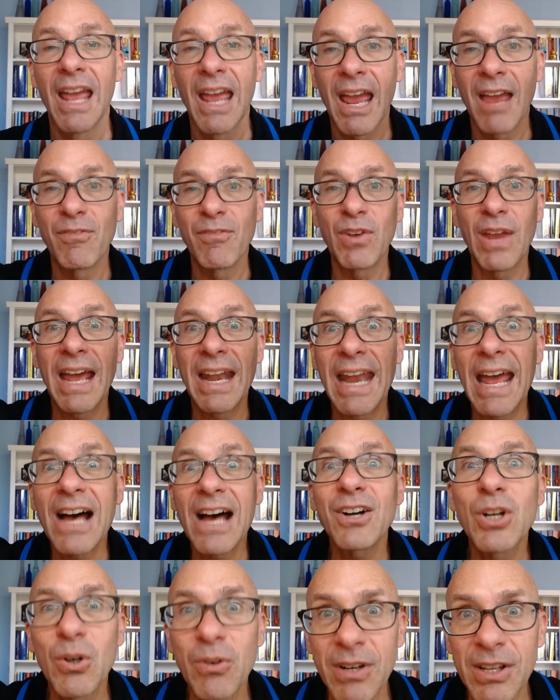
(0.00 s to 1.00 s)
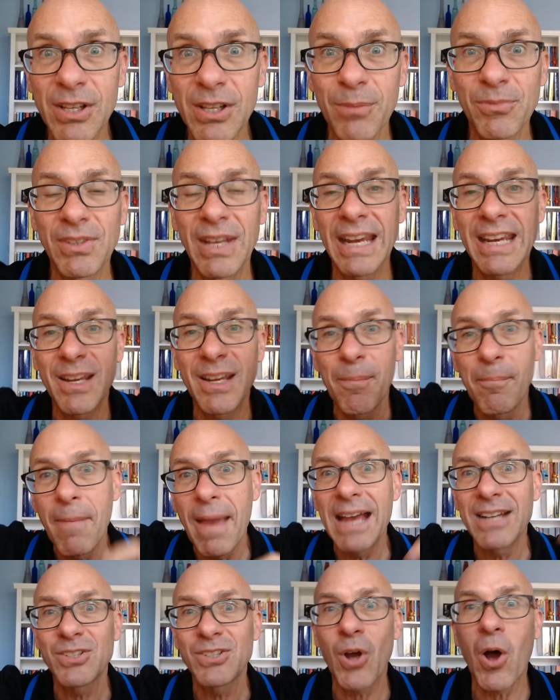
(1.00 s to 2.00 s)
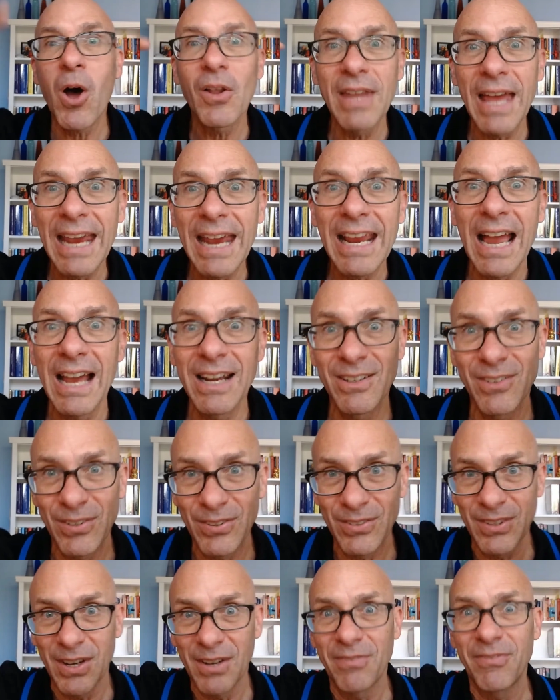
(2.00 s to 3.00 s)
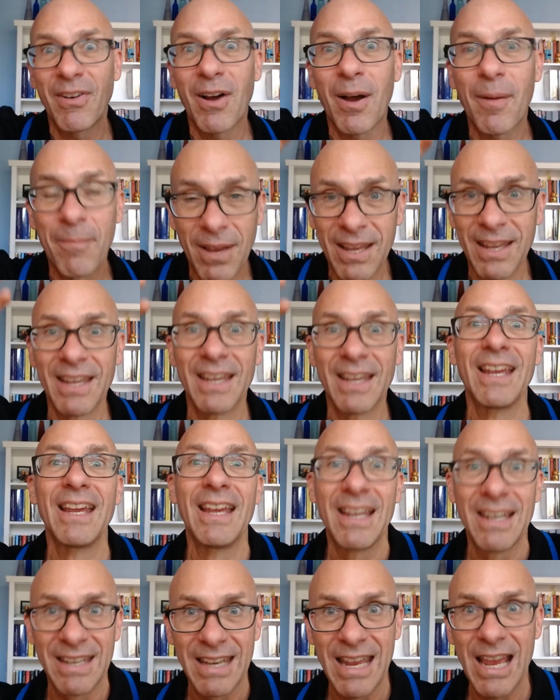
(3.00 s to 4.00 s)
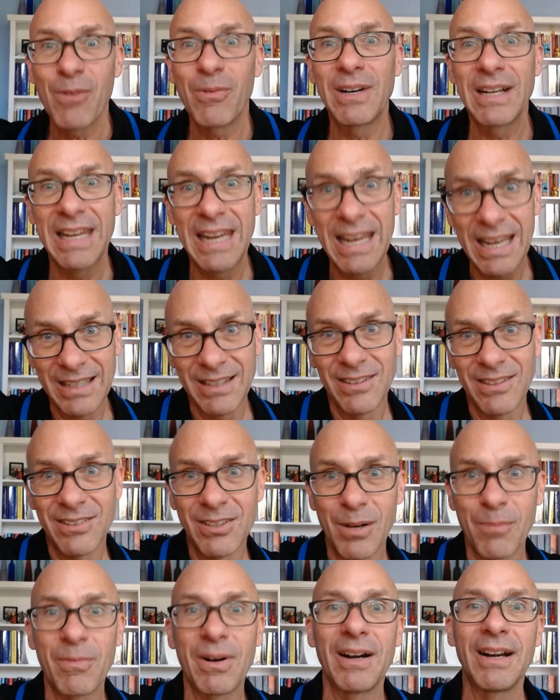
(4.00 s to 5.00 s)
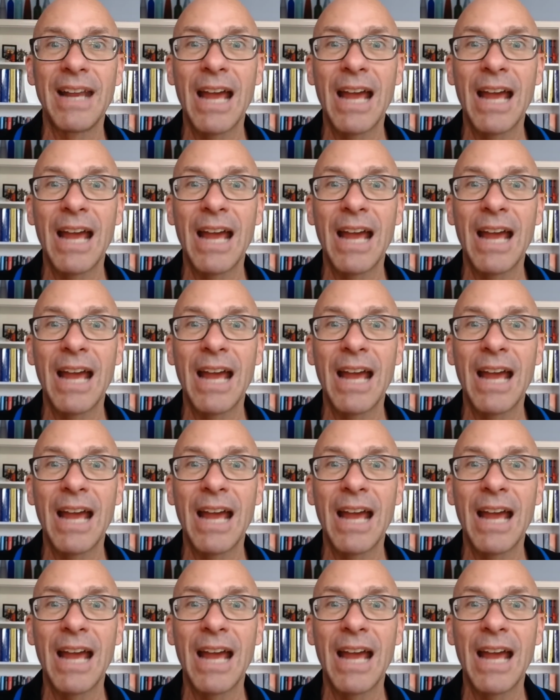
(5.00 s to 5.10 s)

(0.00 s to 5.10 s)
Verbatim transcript: If you had algorithms that could match all that kind of stuff up, now we're getting somewhere.